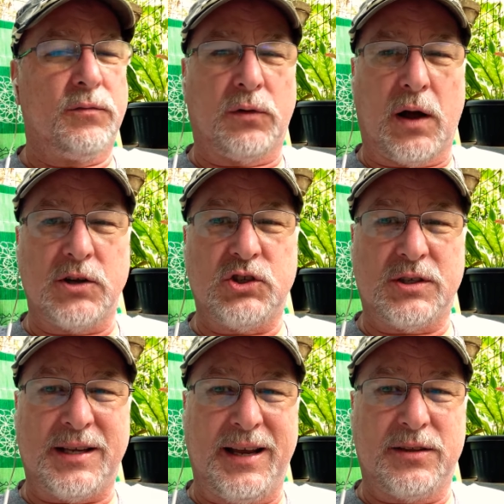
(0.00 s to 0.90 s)
floss your
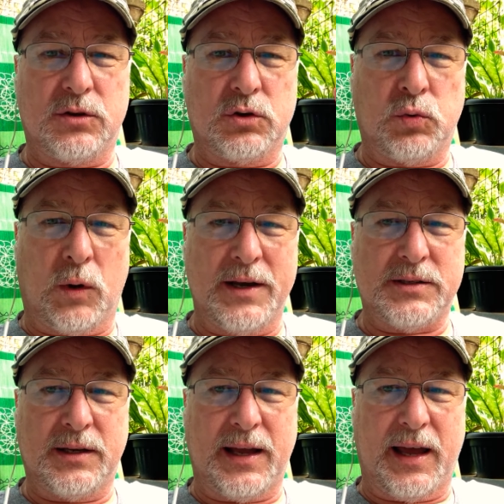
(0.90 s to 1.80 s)
teeth
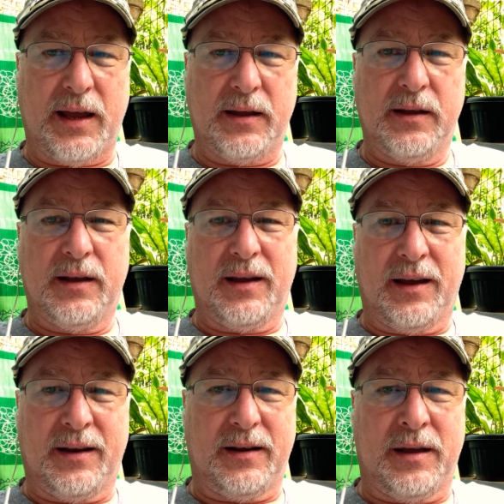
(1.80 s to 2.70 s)
twice a day,
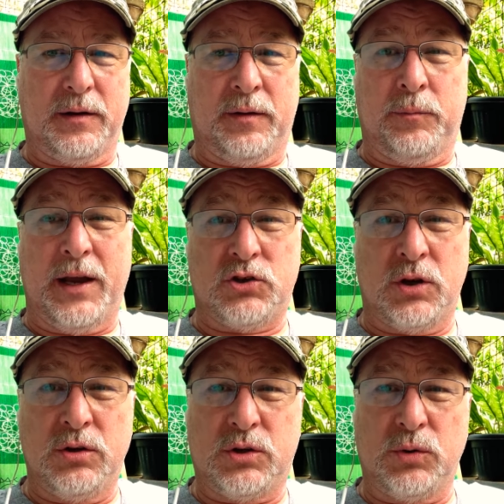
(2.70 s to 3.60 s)
and and, and make sure
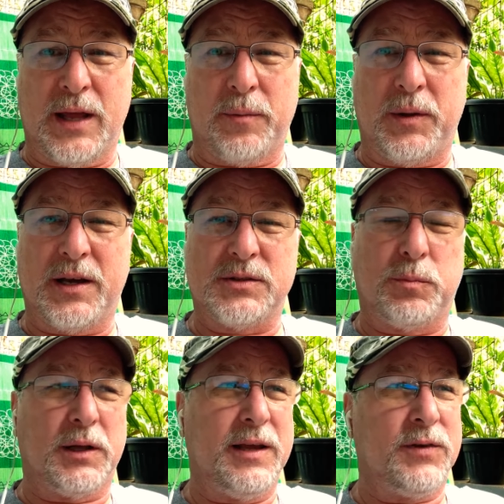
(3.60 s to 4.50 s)
you do that because
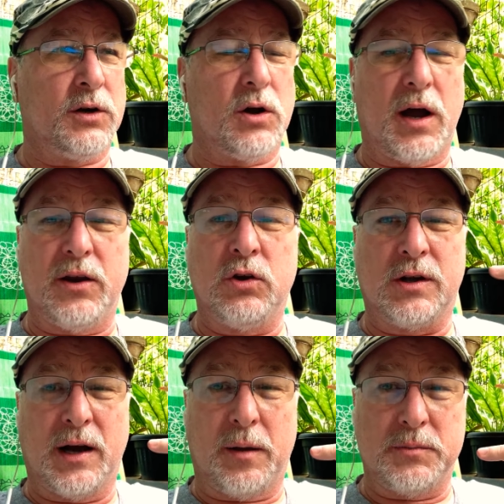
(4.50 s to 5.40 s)
believe it or not, your
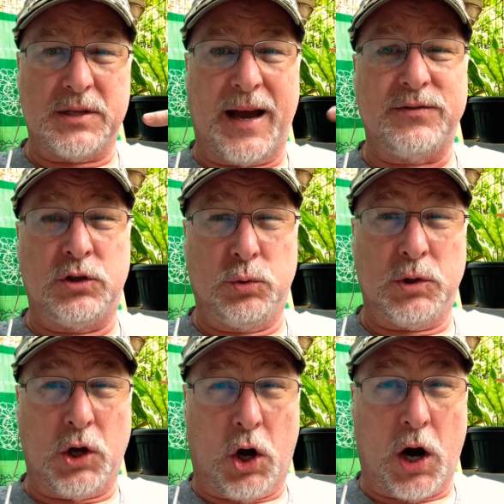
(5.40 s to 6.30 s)
gums have to do
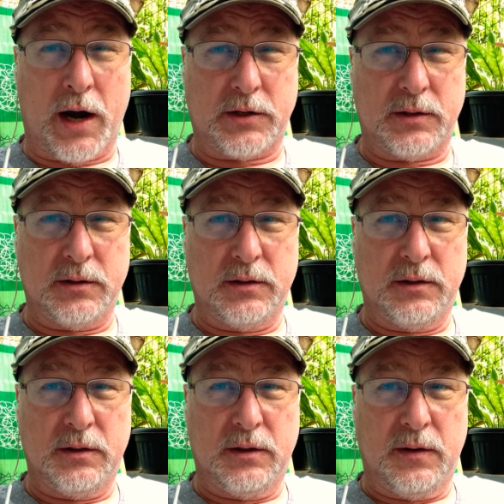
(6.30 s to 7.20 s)
with your heart.
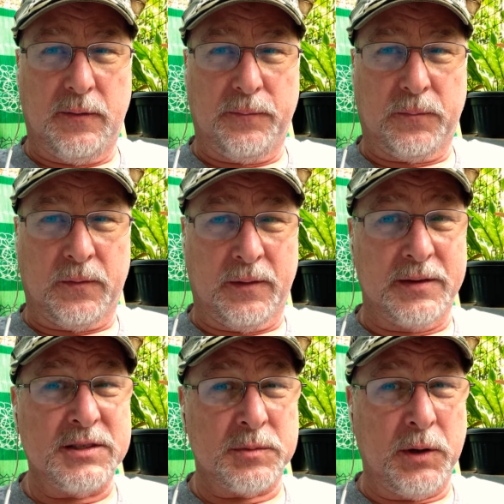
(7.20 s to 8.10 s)

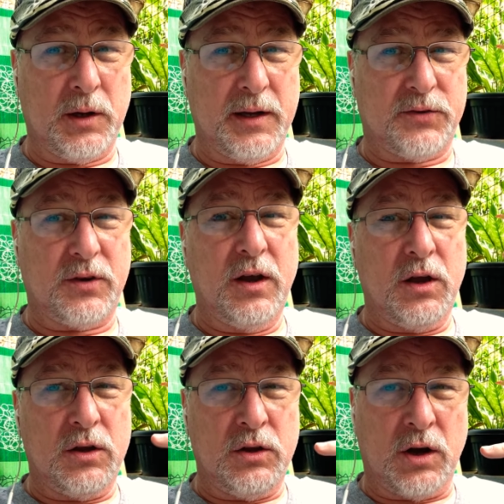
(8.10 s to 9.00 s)
Listen to me on this.
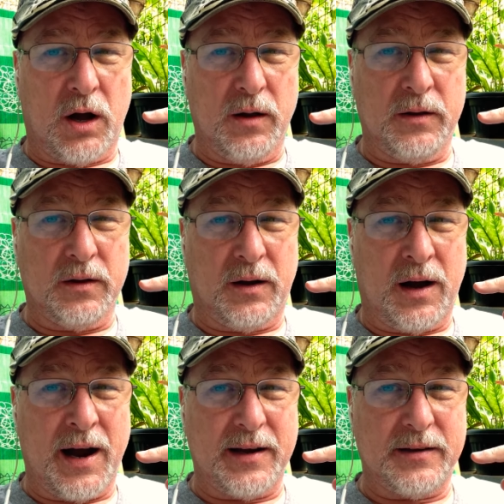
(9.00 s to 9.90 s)
Your your
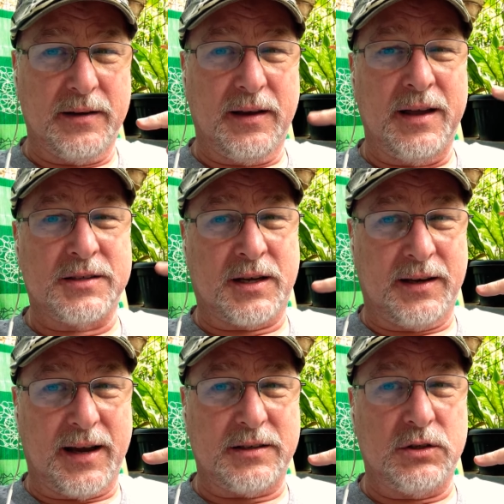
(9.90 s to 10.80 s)
heart is
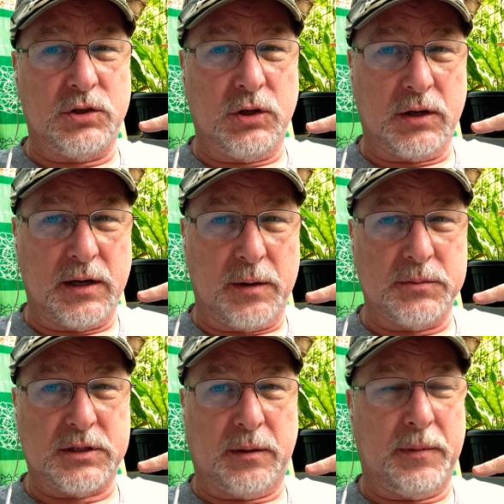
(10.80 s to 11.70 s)
connected to your gum
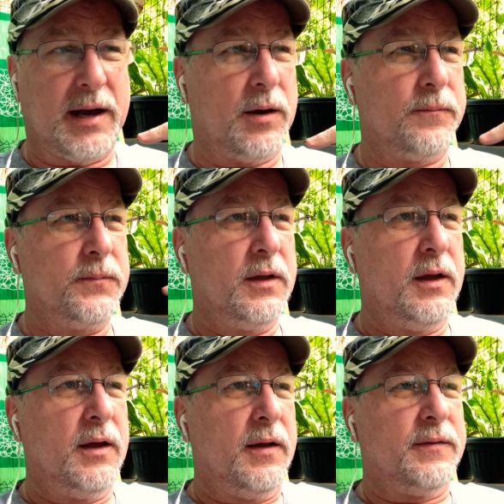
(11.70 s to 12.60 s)
somehow.
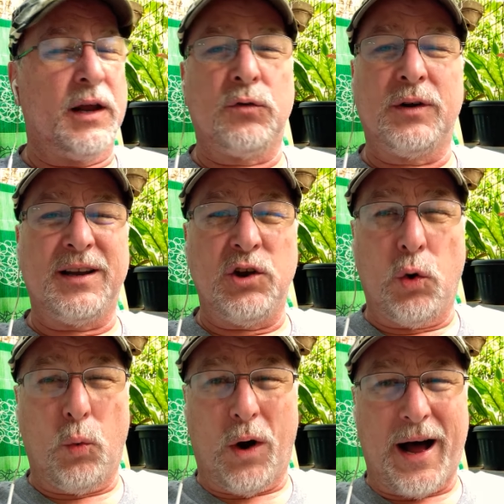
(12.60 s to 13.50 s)
They don't really know
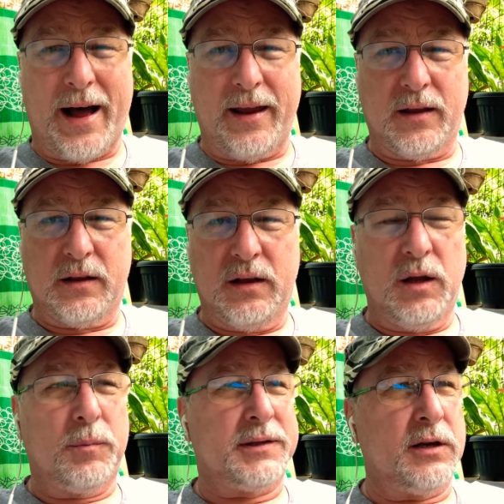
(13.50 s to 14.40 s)
why,
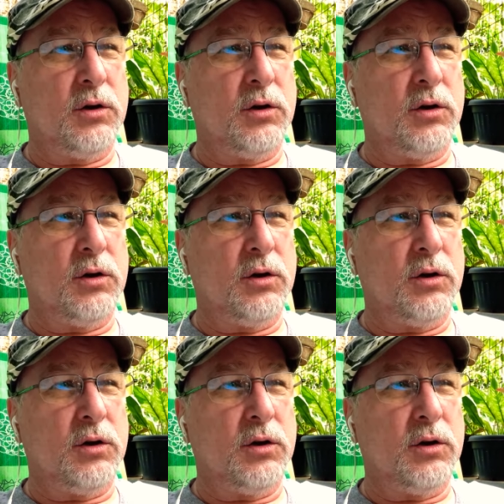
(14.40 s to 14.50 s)
but they